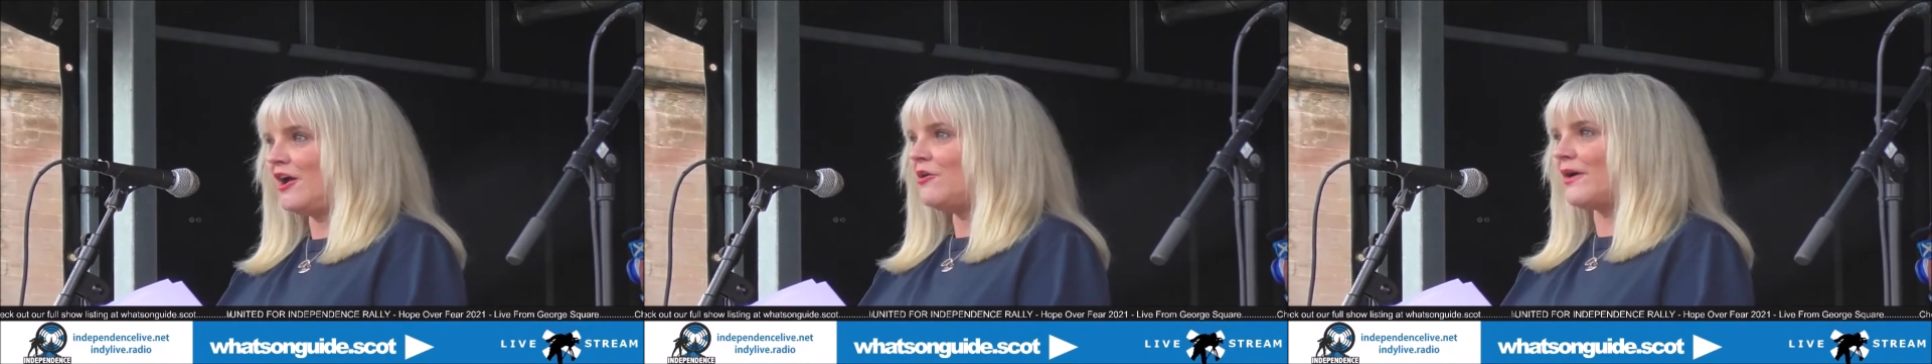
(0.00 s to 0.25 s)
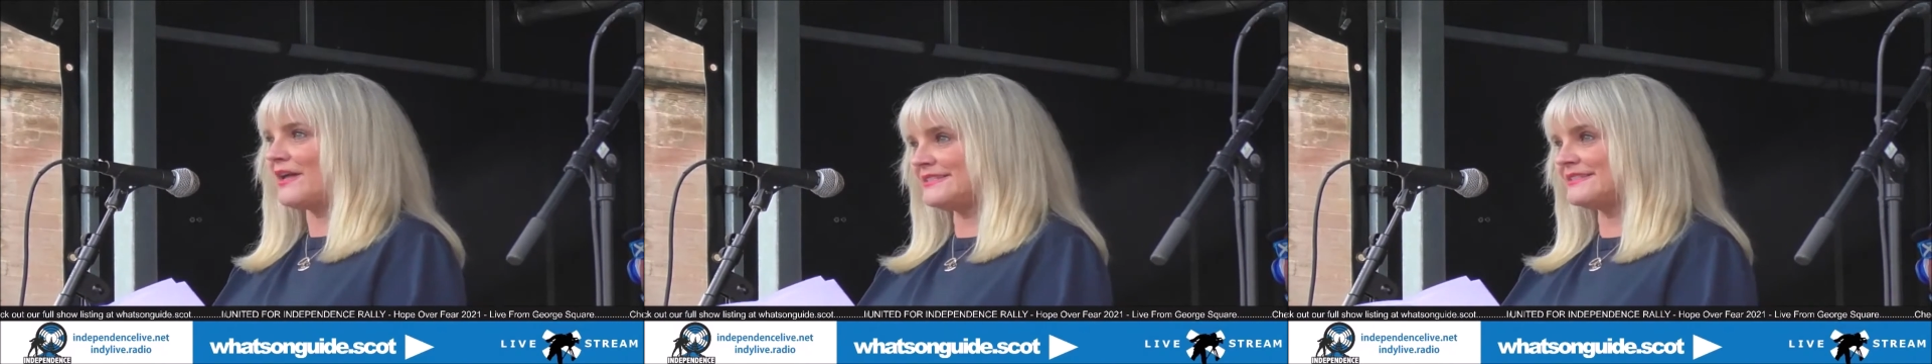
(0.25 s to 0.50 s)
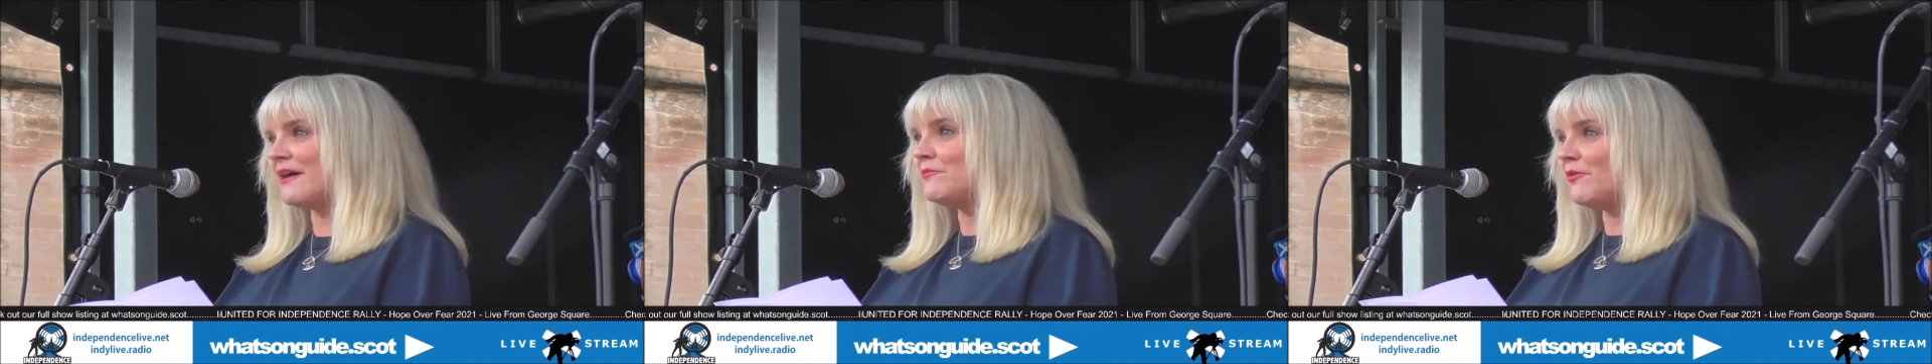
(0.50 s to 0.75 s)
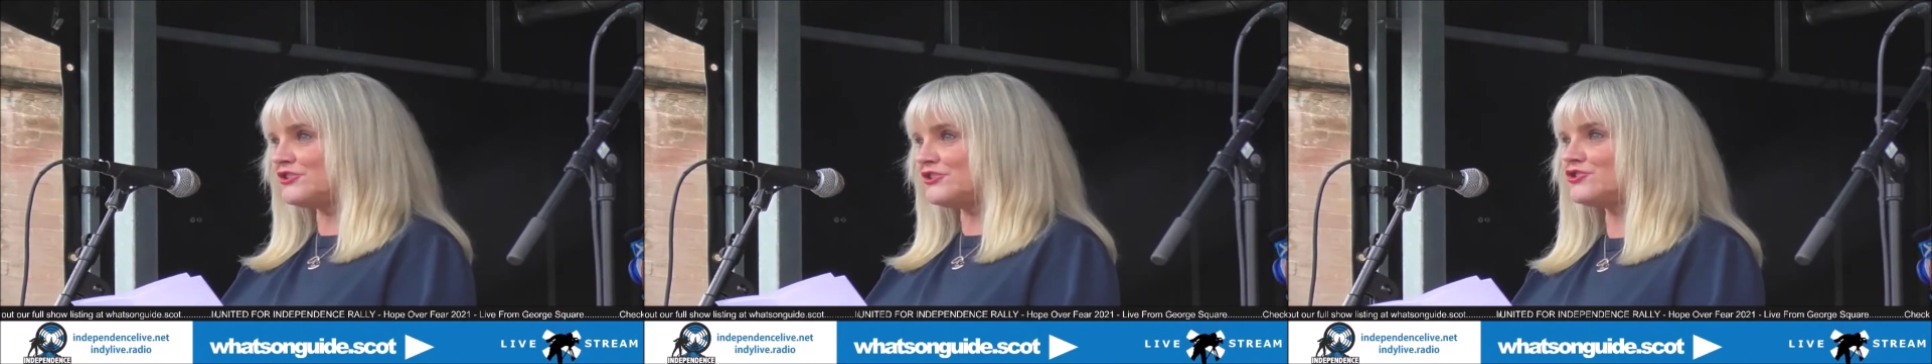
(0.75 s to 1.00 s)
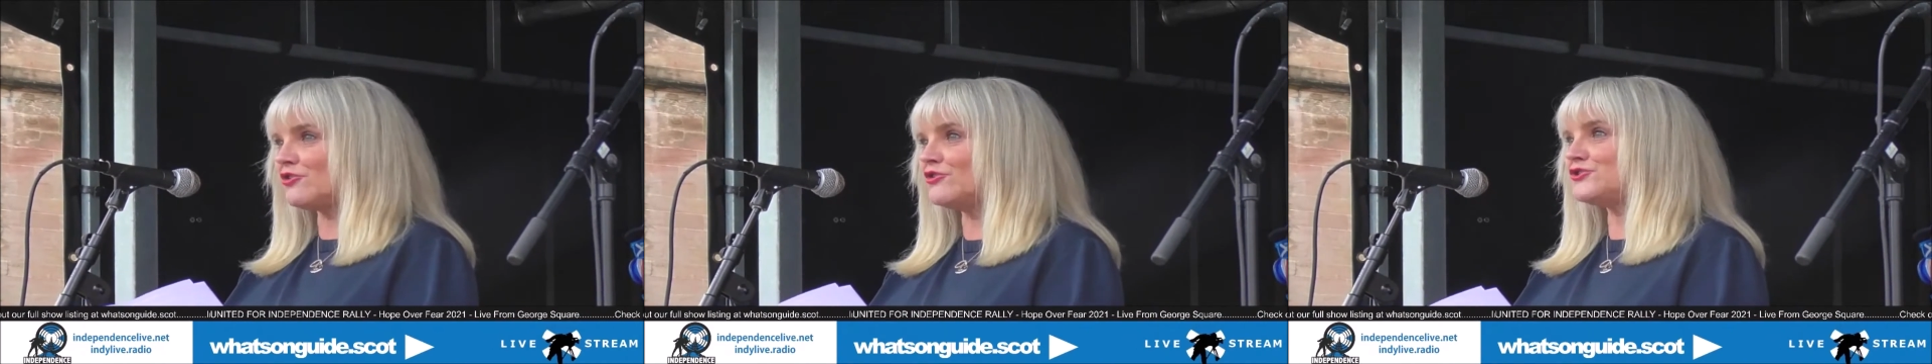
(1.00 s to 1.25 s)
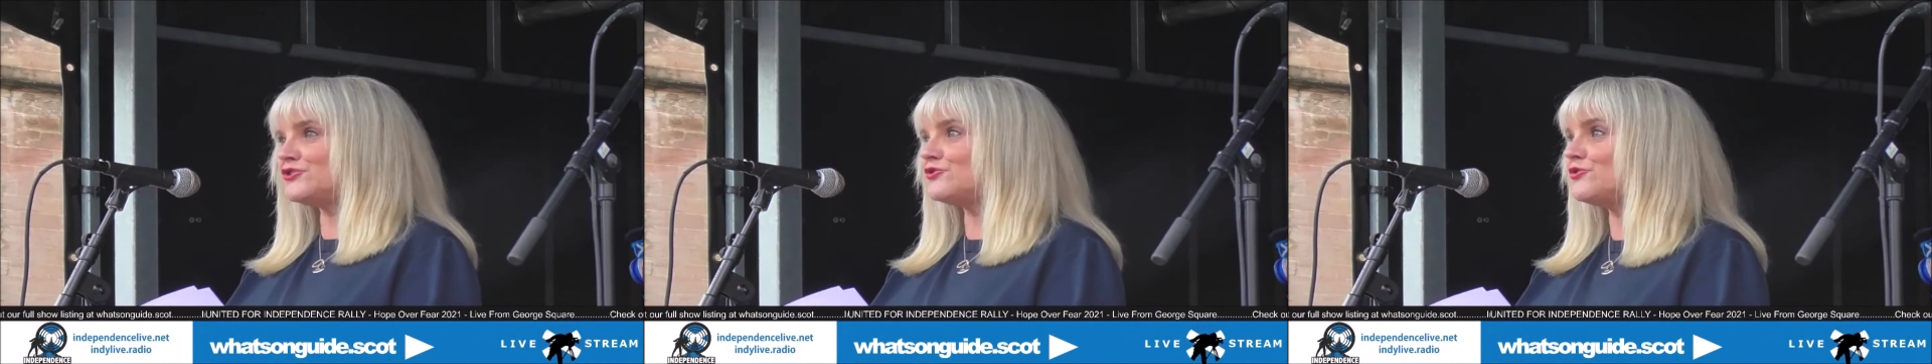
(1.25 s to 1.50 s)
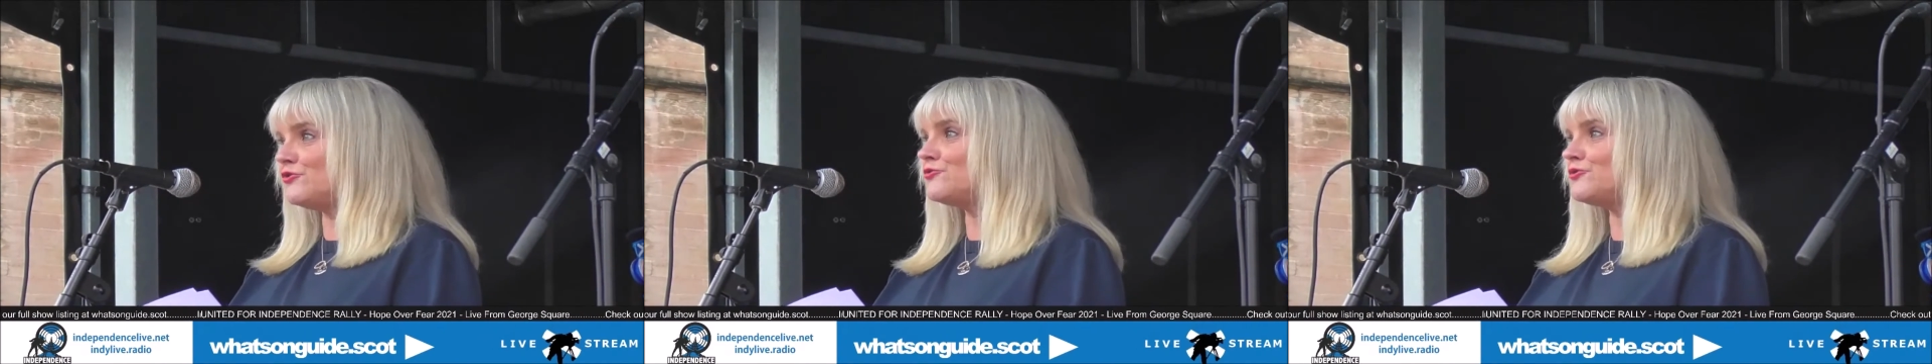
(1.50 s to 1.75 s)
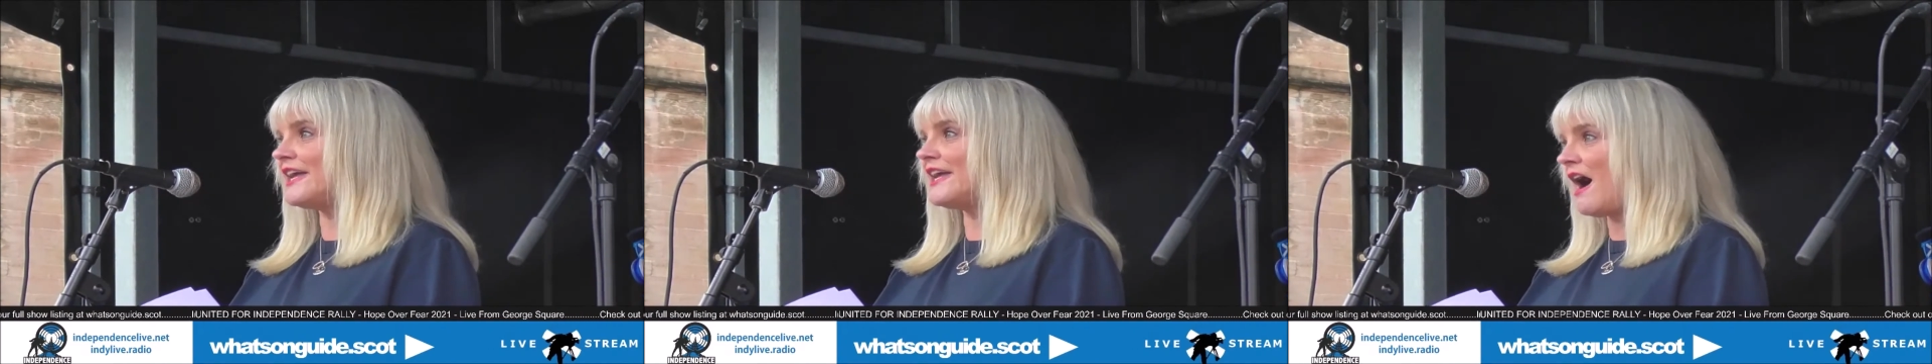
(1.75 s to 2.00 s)
When someone shows you who
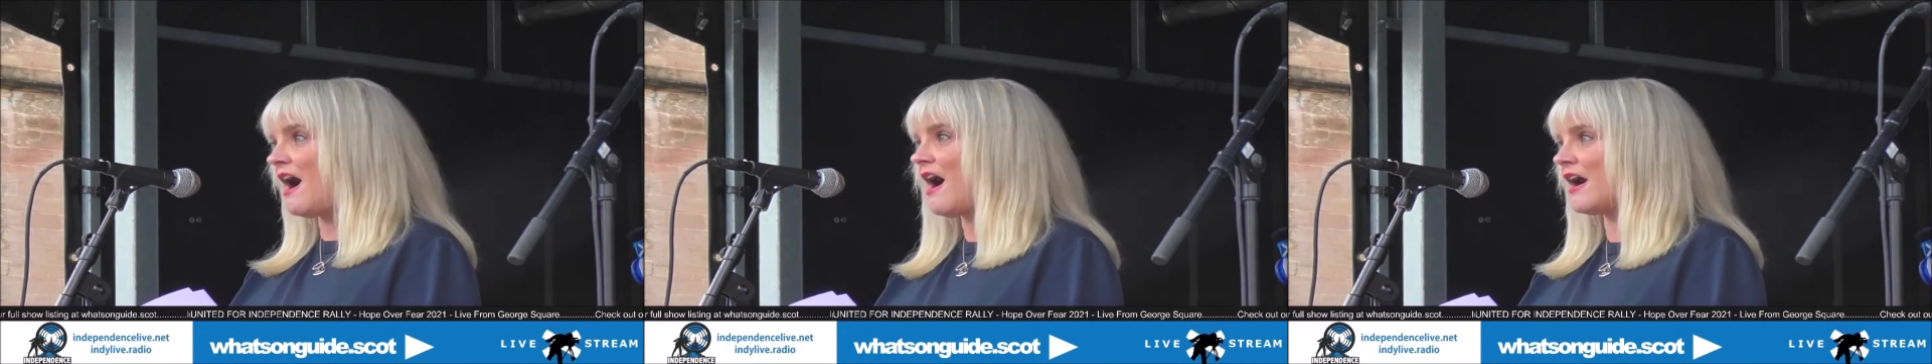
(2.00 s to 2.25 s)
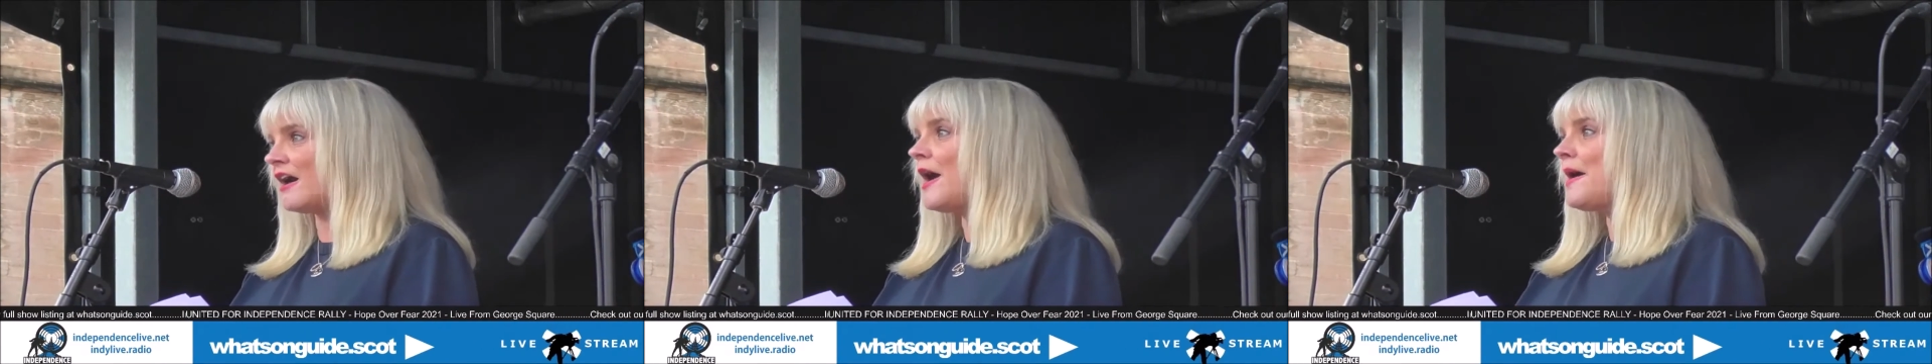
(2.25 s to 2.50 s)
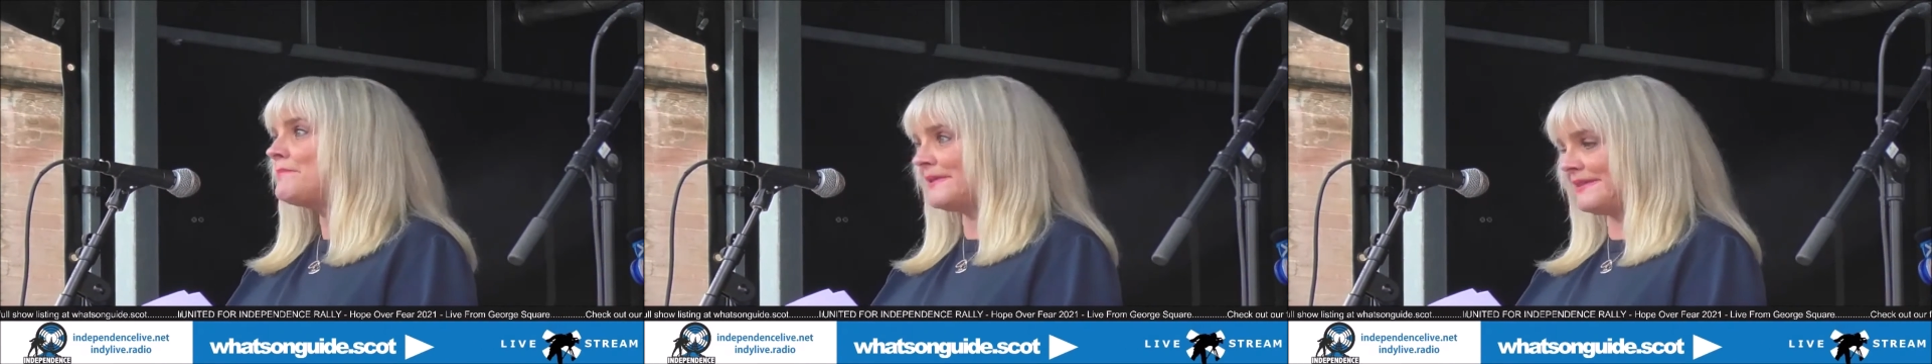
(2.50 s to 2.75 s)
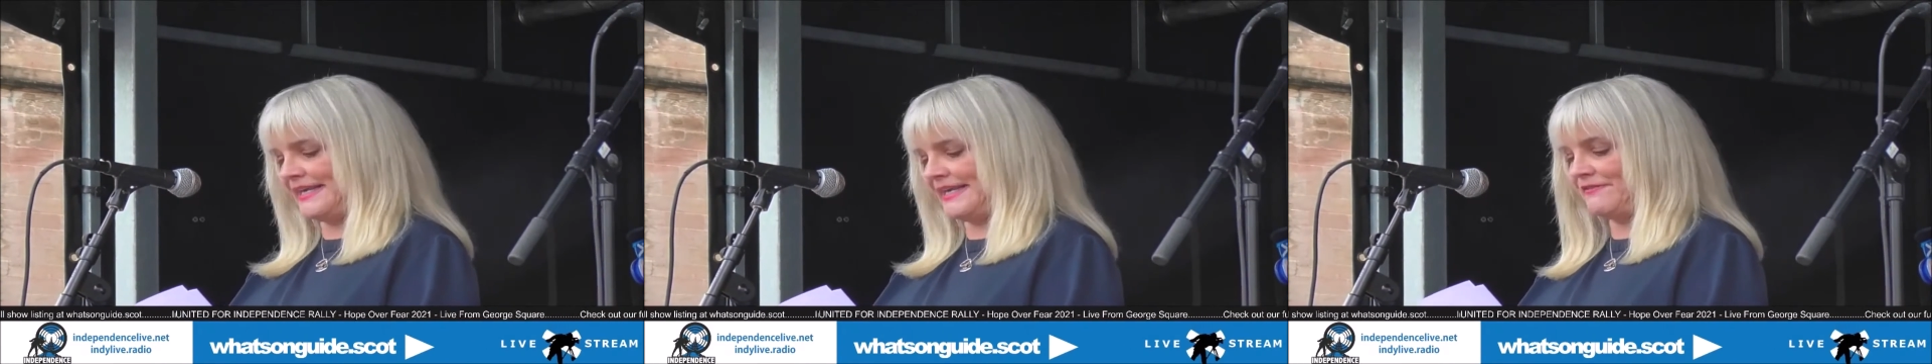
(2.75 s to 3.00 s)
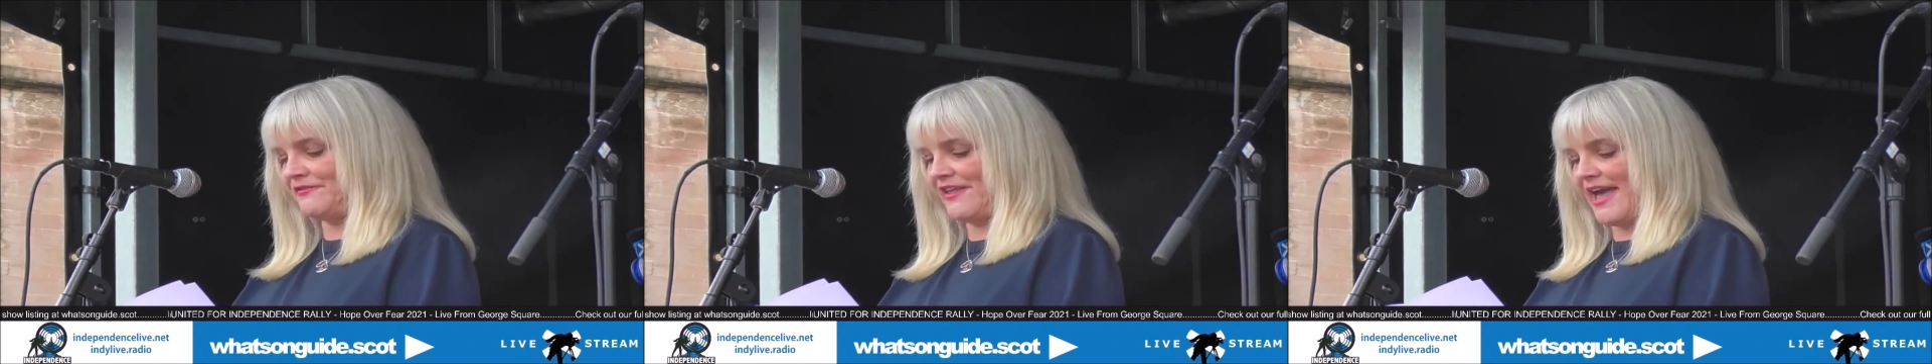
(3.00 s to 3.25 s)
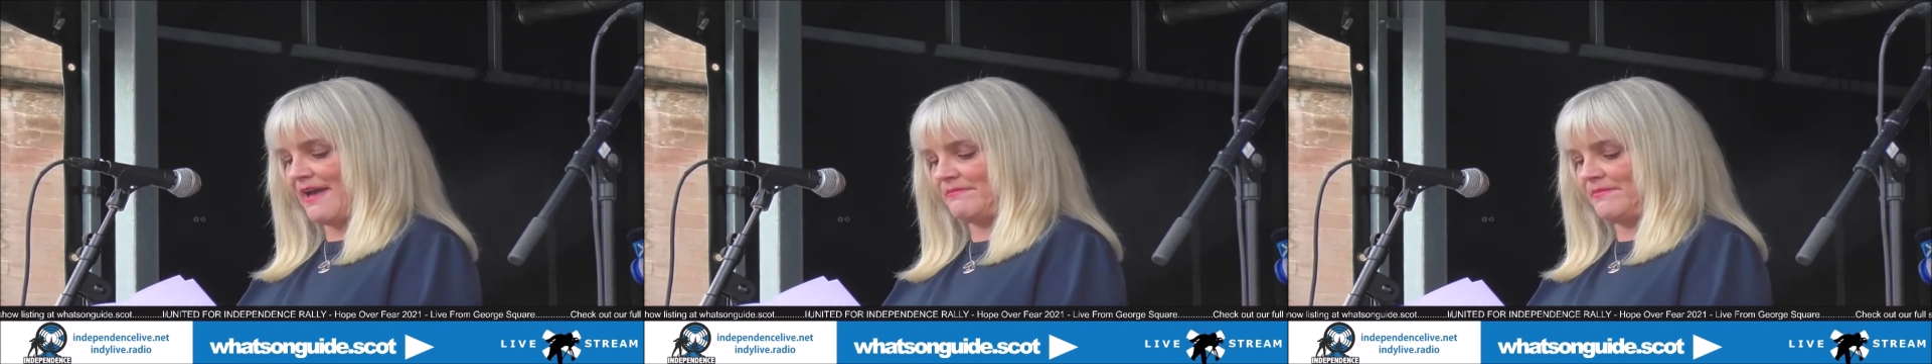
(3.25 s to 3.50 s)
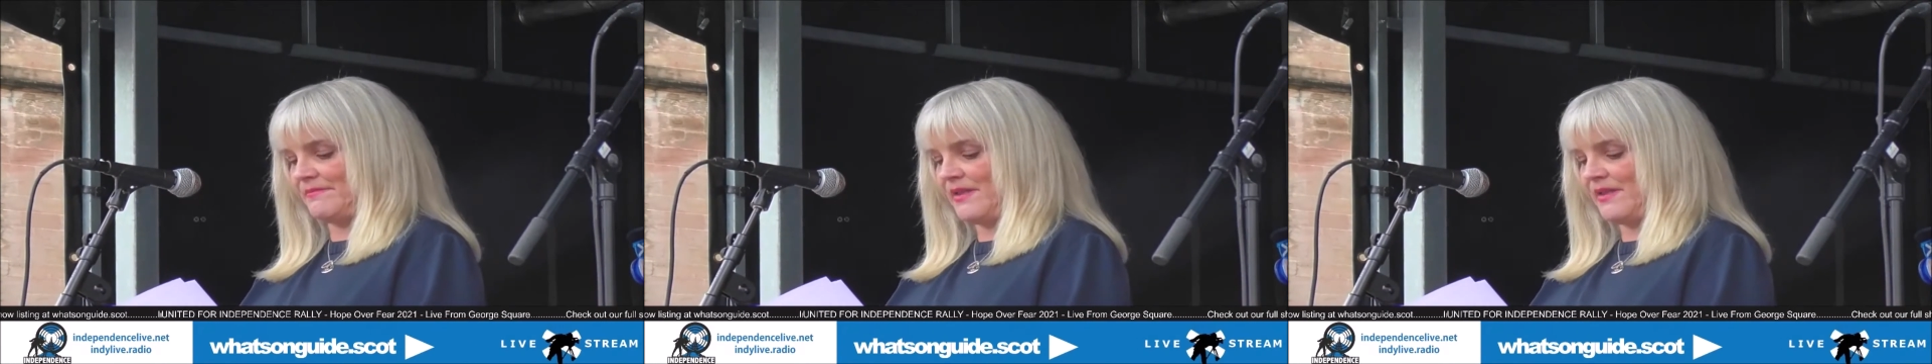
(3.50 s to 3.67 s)
they are, believe them.